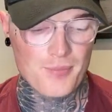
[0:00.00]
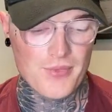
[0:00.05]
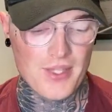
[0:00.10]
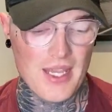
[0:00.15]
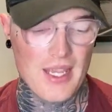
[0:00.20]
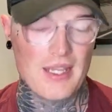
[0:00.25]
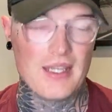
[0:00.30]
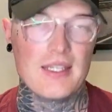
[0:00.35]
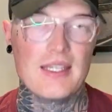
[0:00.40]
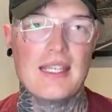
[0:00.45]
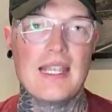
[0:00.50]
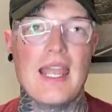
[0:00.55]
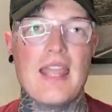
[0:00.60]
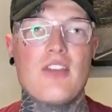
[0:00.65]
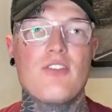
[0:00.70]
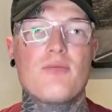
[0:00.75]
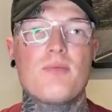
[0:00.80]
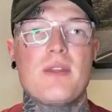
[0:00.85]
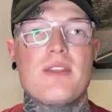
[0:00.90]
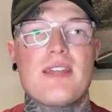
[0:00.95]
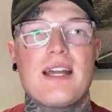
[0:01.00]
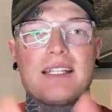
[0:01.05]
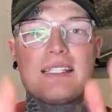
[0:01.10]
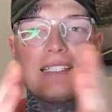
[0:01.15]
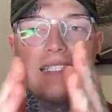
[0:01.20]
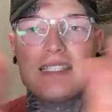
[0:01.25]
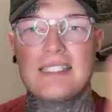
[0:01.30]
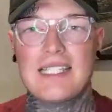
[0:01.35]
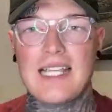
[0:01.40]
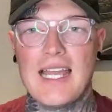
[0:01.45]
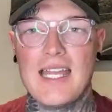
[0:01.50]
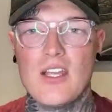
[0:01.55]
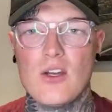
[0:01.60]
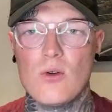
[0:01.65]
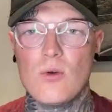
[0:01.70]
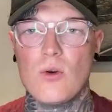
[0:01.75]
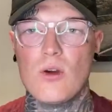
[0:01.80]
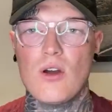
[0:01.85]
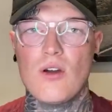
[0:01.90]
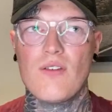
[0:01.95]
It gave me that
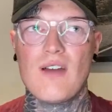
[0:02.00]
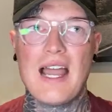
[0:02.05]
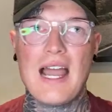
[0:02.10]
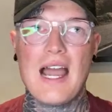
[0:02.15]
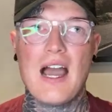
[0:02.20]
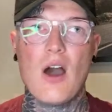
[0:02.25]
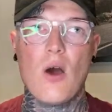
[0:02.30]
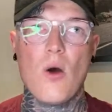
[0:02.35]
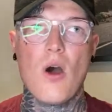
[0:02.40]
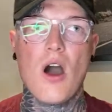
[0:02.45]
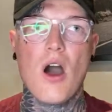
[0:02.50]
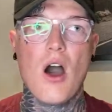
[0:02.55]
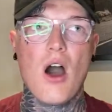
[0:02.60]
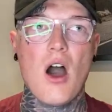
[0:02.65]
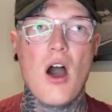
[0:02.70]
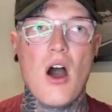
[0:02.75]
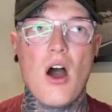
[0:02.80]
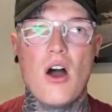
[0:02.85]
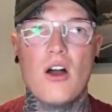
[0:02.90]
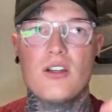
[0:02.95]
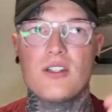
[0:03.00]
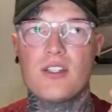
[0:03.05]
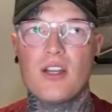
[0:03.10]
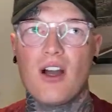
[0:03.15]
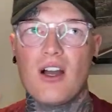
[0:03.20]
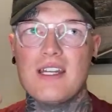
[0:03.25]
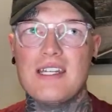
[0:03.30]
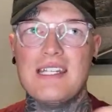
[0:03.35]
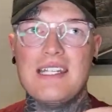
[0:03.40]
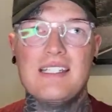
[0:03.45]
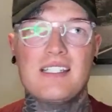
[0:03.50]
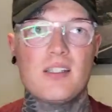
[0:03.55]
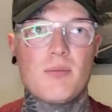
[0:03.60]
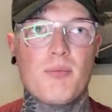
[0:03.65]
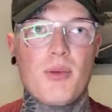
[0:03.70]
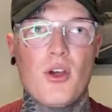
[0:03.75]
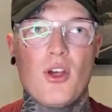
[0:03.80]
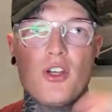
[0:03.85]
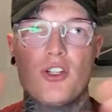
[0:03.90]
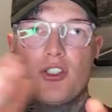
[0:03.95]
scale of how hard I need to
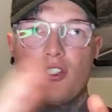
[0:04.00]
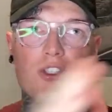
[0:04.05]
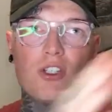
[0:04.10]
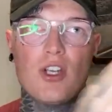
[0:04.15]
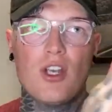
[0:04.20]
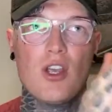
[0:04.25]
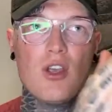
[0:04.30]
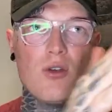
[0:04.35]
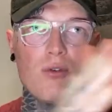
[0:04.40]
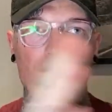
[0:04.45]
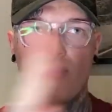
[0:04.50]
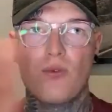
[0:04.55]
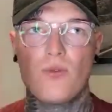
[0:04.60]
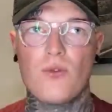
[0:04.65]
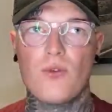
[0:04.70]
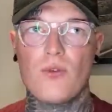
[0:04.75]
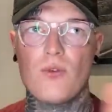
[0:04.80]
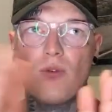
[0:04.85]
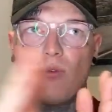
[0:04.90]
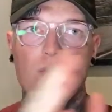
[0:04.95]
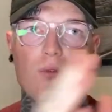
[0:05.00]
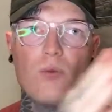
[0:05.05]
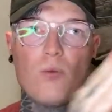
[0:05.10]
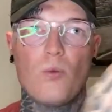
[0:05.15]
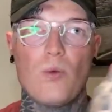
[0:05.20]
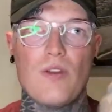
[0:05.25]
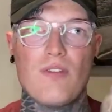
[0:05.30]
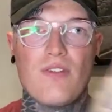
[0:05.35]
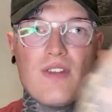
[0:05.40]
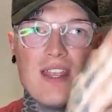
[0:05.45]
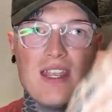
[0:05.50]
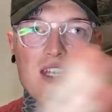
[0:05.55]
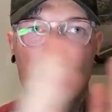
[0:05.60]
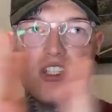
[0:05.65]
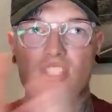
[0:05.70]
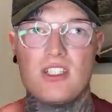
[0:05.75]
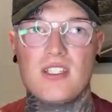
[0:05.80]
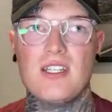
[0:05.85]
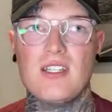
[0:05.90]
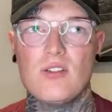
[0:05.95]
push with
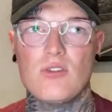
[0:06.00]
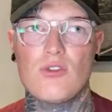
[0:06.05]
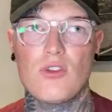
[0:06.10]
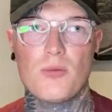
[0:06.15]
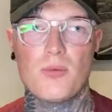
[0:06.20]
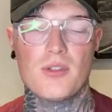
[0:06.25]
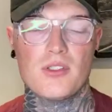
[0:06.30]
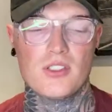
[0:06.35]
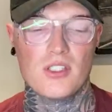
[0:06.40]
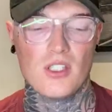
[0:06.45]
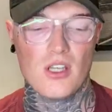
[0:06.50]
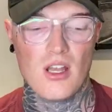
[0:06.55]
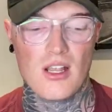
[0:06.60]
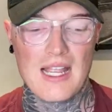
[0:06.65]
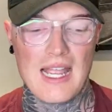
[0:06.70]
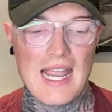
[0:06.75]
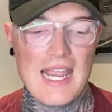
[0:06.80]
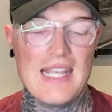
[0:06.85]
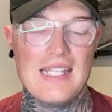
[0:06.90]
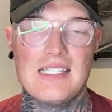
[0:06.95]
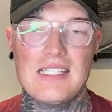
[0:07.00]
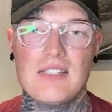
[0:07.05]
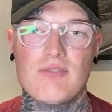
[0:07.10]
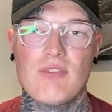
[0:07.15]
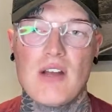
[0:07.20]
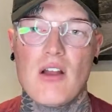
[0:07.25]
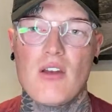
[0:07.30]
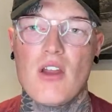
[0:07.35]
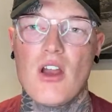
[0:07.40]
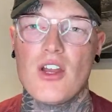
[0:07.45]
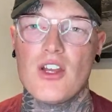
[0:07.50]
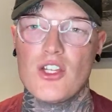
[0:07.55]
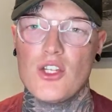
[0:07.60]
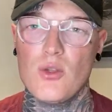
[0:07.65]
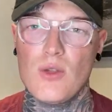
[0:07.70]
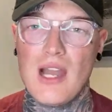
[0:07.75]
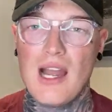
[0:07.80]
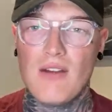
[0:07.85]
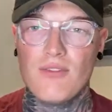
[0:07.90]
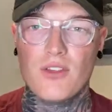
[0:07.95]
each needle grouping. So like an 18 round liner,
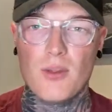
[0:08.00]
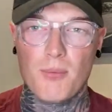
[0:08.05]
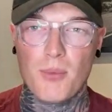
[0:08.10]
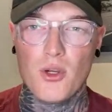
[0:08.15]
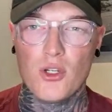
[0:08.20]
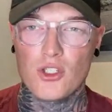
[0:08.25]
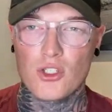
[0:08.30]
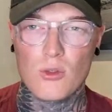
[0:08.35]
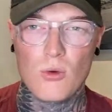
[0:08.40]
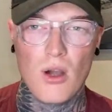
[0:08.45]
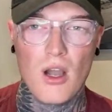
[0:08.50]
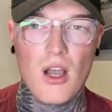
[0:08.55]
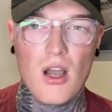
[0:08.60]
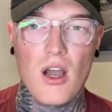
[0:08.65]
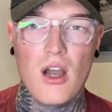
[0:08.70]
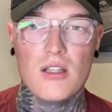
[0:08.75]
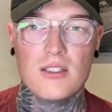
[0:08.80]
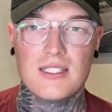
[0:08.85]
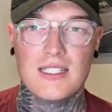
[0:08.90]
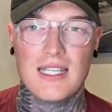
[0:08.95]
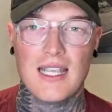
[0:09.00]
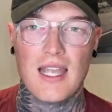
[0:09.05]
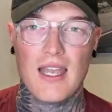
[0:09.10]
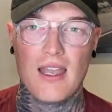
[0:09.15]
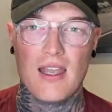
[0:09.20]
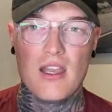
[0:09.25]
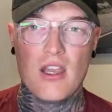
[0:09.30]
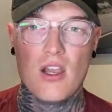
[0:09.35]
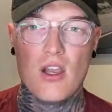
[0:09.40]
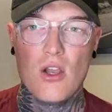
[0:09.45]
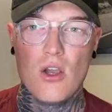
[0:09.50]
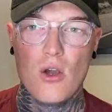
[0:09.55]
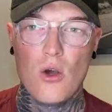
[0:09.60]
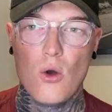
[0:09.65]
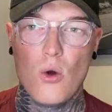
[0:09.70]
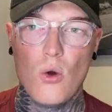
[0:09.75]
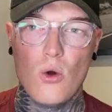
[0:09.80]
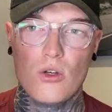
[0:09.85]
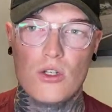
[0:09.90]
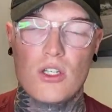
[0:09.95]
you have to push quite hard to get,
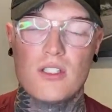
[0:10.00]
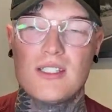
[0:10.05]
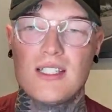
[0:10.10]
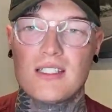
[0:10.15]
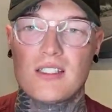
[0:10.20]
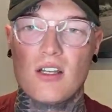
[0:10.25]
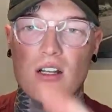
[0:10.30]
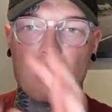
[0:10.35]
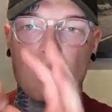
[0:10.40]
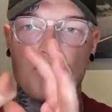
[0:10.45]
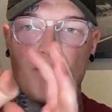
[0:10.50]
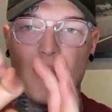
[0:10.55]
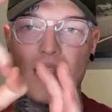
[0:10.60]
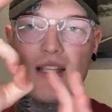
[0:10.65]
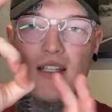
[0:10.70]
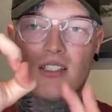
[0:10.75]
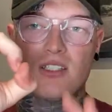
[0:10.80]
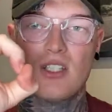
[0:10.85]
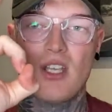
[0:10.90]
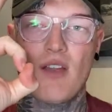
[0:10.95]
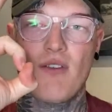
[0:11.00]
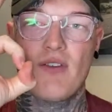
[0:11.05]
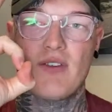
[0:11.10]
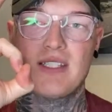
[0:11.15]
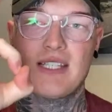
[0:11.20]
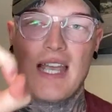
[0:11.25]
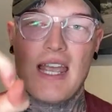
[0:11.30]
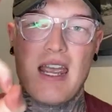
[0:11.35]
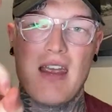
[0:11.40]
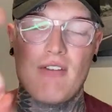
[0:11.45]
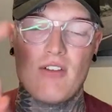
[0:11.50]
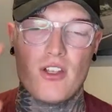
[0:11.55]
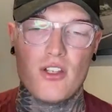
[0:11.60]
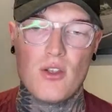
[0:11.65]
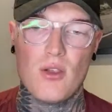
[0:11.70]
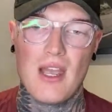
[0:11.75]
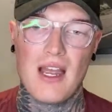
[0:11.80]
because it's like a bigger surface area, you